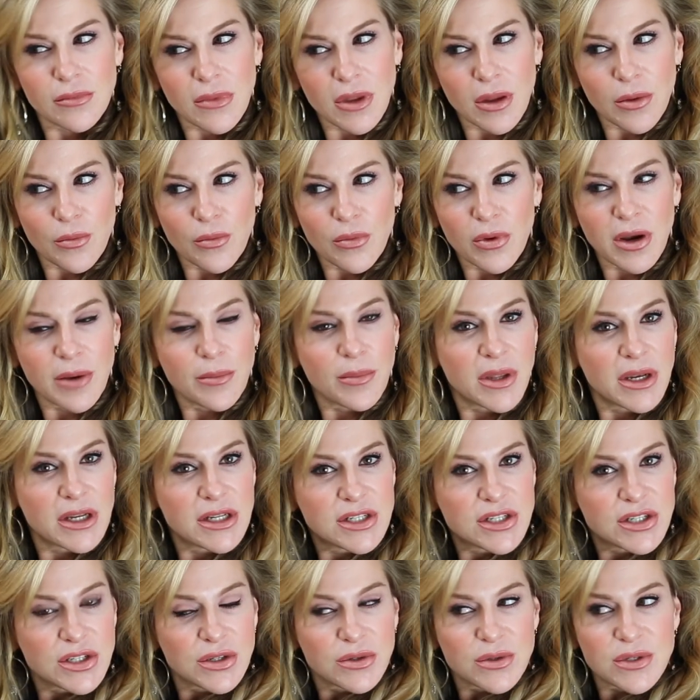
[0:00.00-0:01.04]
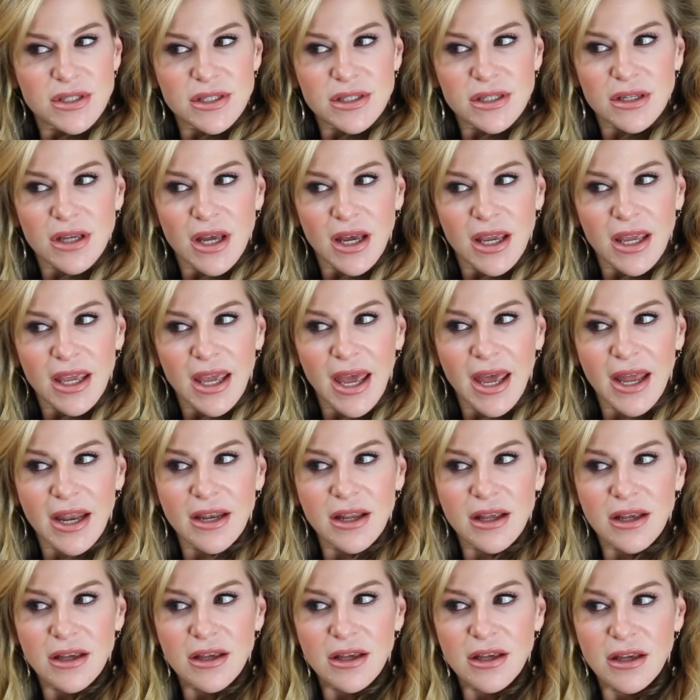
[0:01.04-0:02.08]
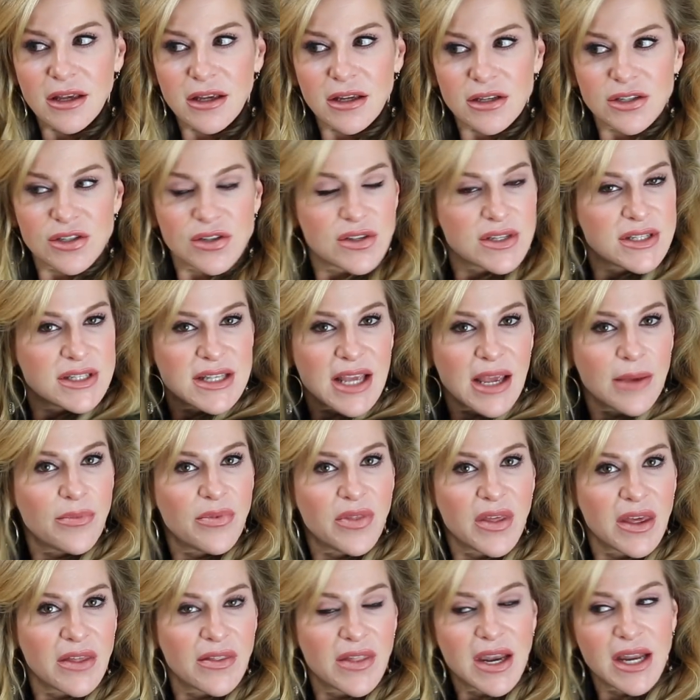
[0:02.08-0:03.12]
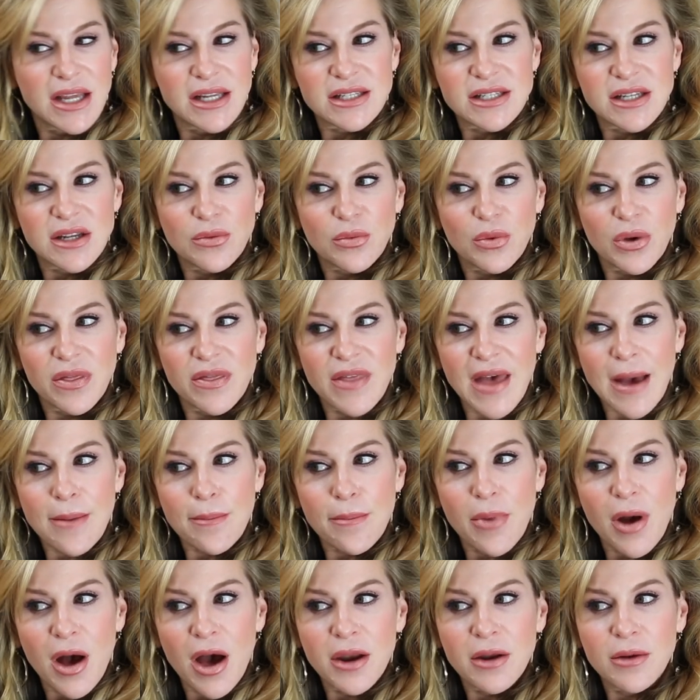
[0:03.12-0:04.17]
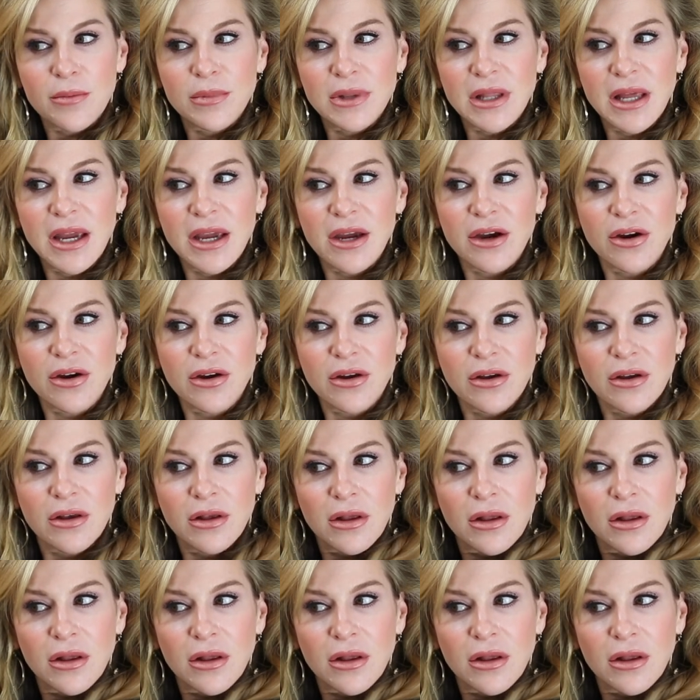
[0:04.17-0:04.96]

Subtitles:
And what I'm going to do is, again, do the same thing that I did with that bottom layer.